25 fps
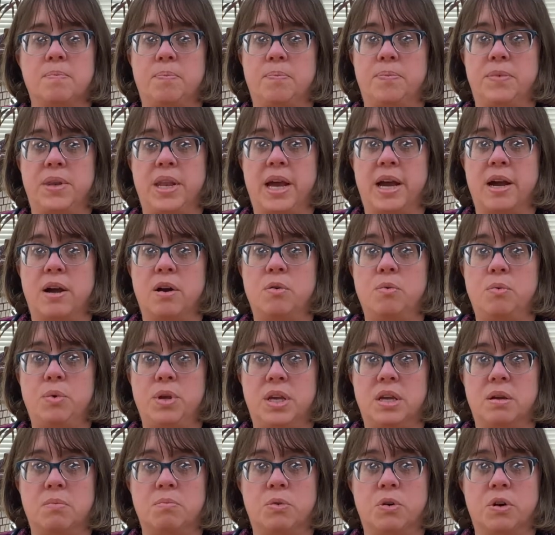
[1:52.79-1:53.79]
Now we
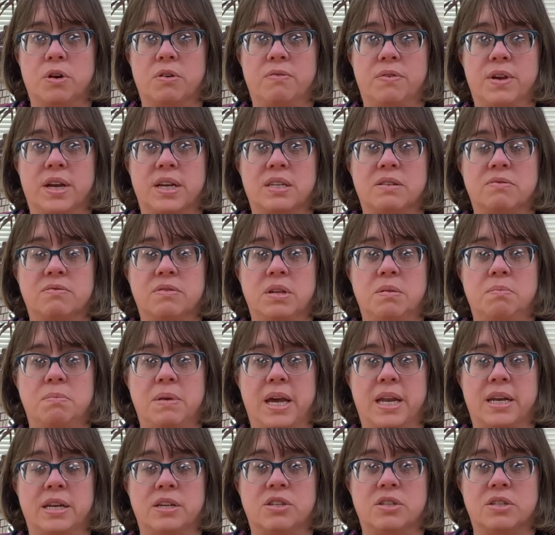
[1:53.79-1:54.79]
can more effectively
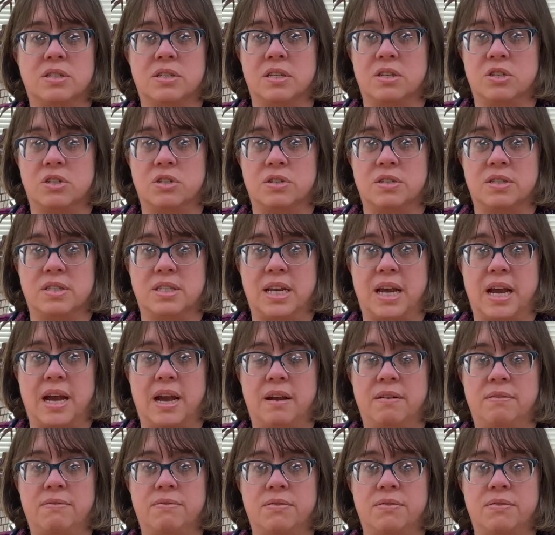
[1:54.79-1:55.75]
manage essential staff,